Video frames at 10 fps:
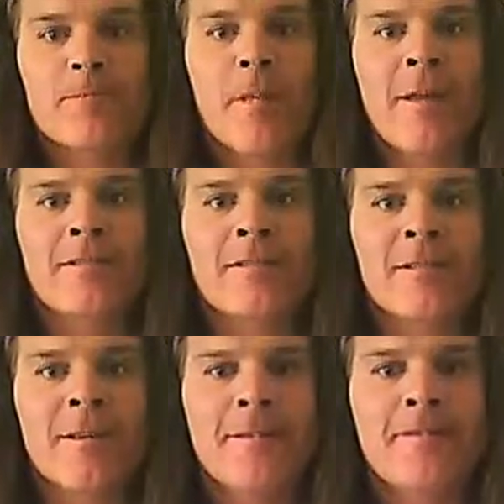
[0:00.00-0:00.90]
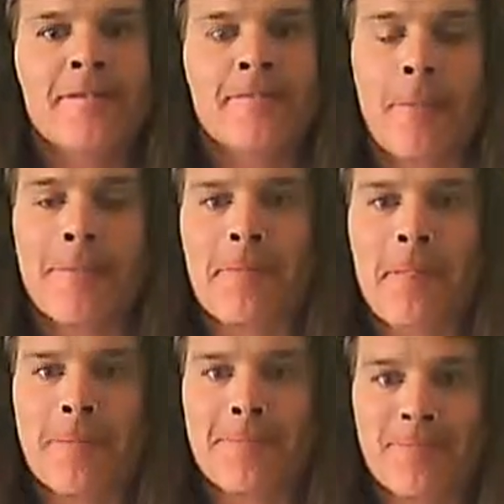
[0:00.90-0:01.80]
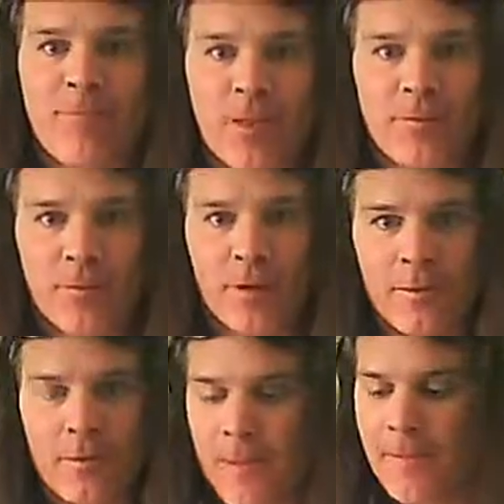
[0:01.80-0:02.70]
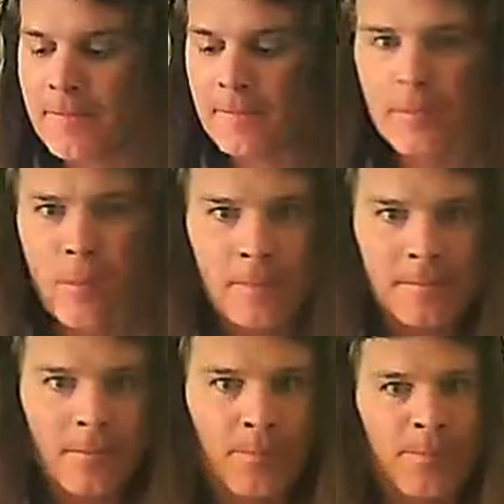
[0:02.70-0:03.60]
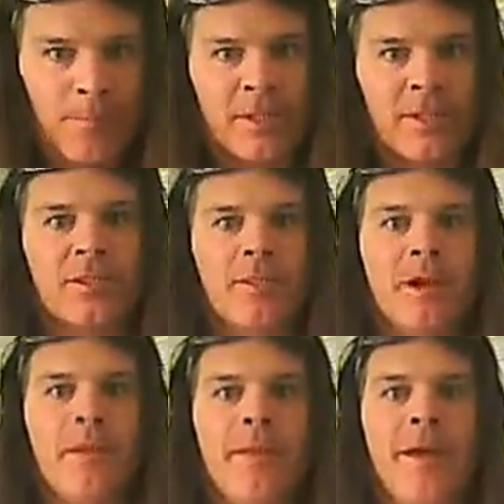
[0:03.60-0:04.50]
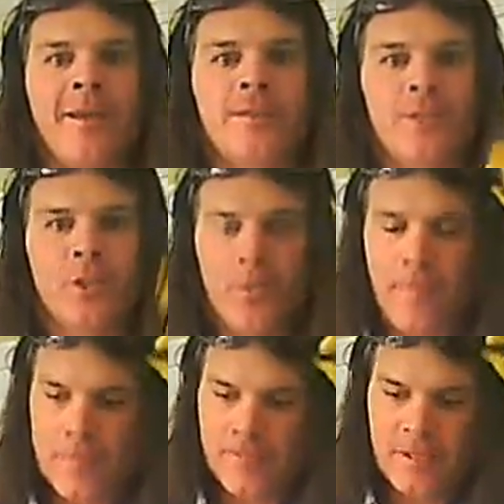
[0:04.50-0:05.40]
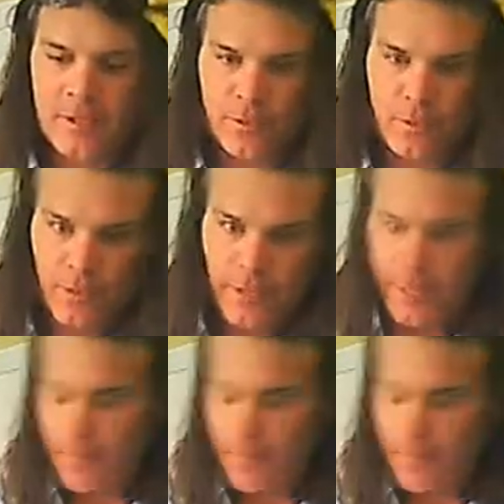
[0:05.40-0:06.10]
eat the seeds if you want to, but these have gone past due. These are woody.